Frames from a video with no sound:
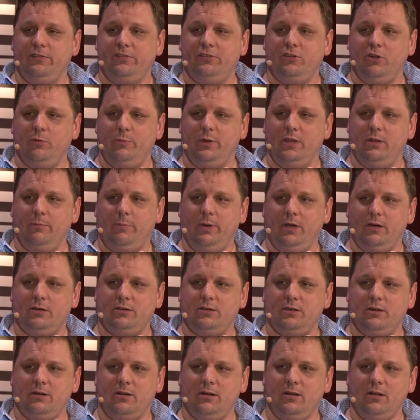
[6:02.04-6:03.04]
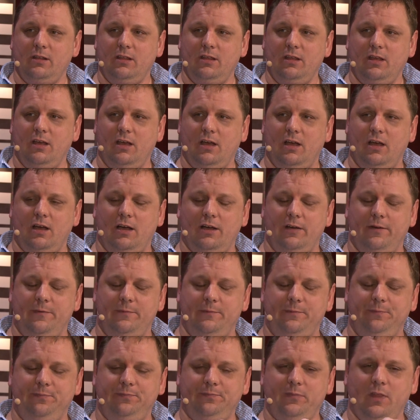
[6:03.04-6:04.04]
you showed me the picture. I will send you one.
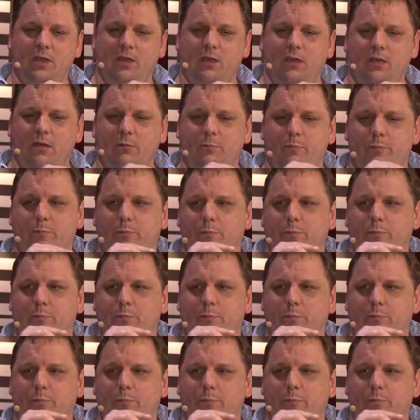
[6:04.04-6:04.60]
Um, if you